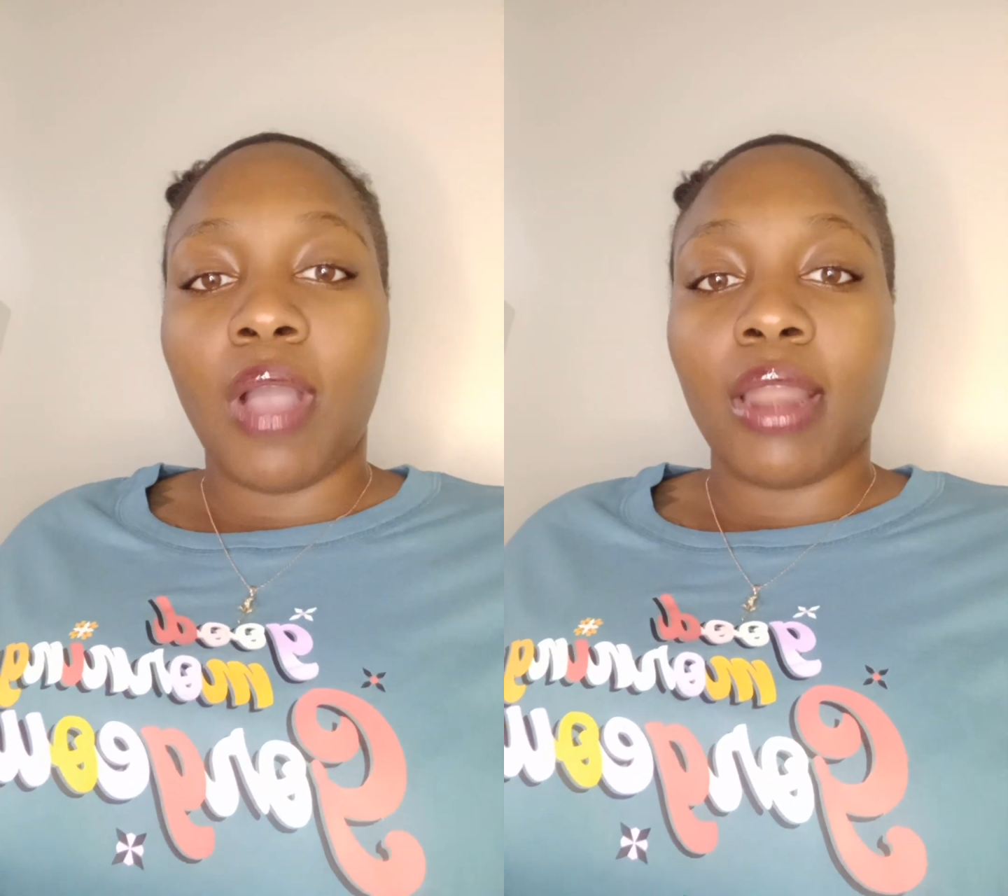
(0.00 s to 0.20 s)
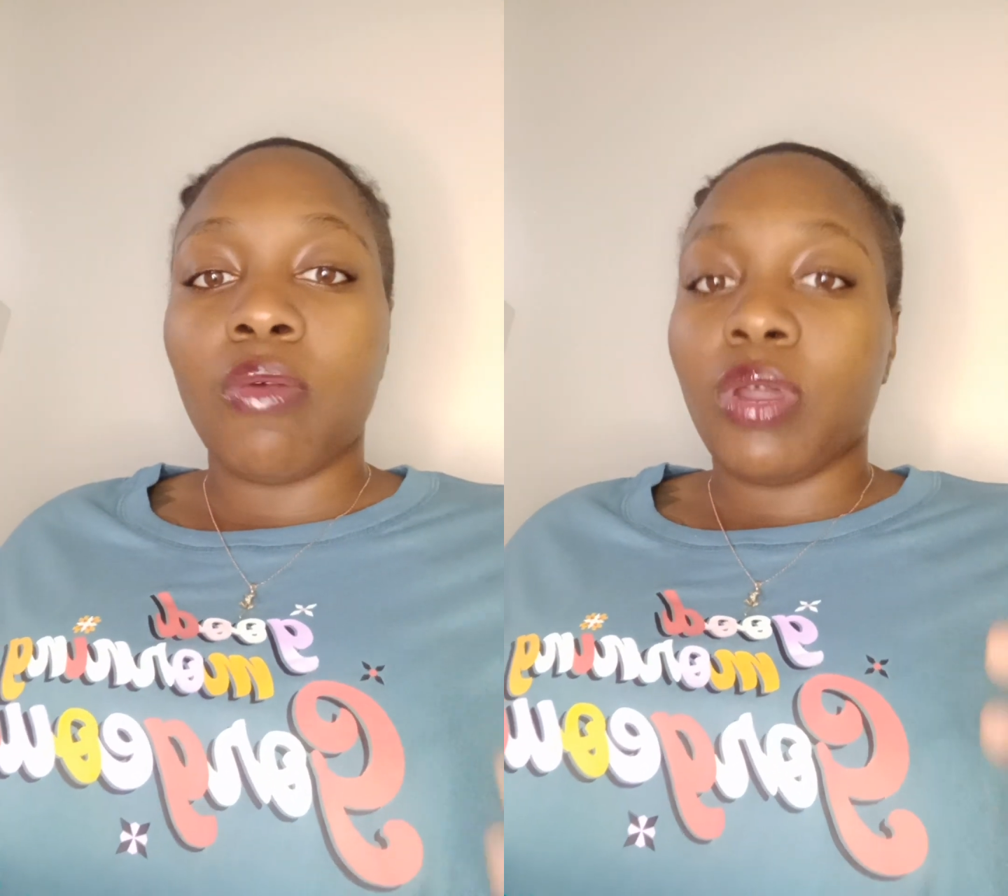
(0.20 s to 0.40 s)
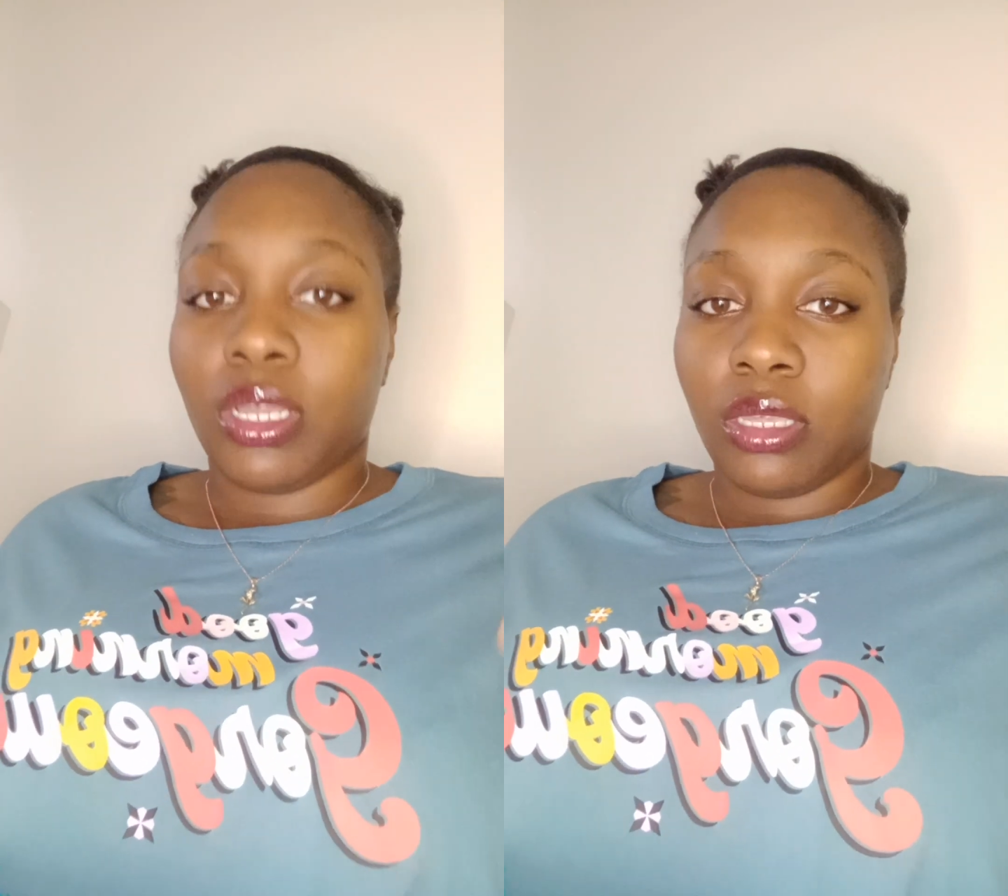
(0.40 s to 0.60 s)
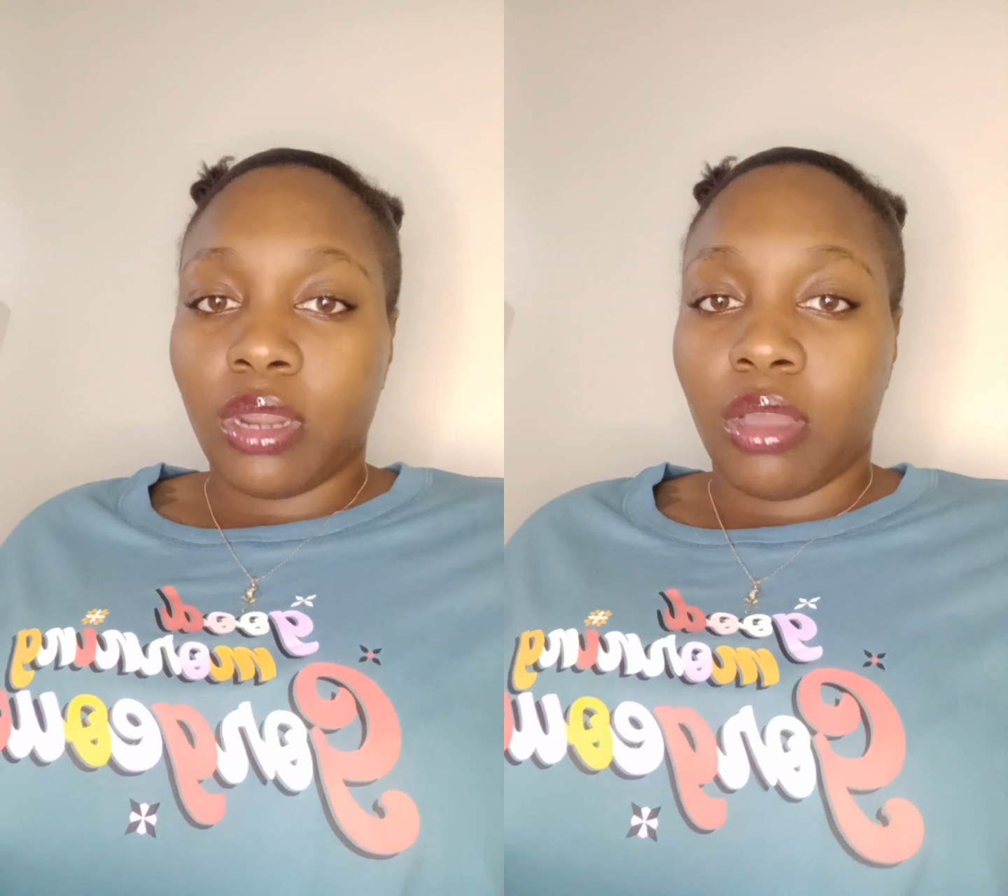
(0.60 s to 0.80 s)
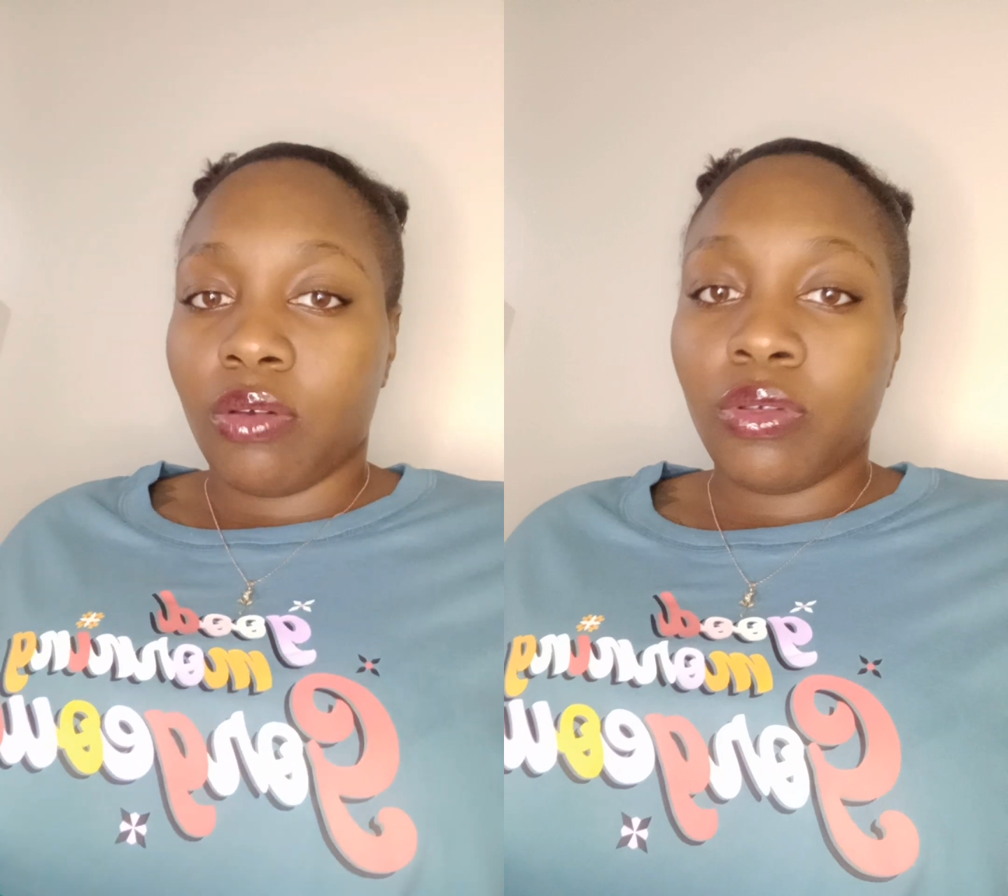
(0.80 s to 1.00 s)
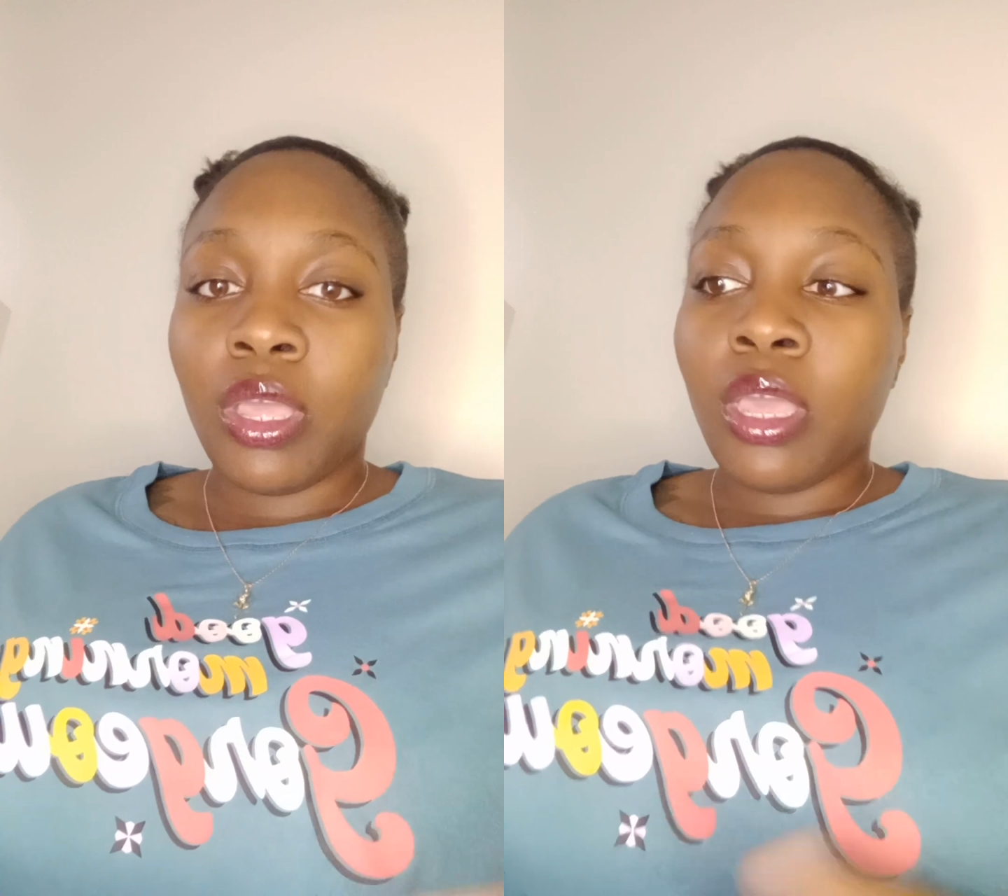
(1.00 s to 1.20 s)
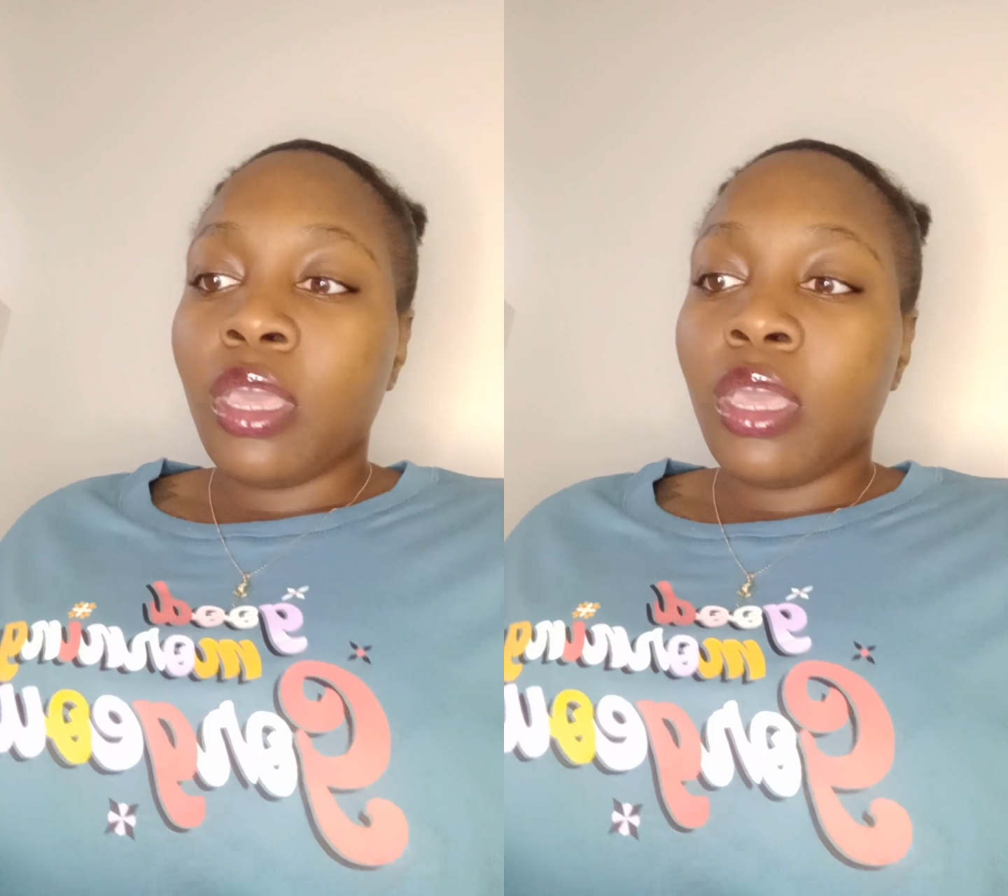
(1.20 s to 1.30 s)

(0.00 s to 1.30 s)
I don't want to, you know,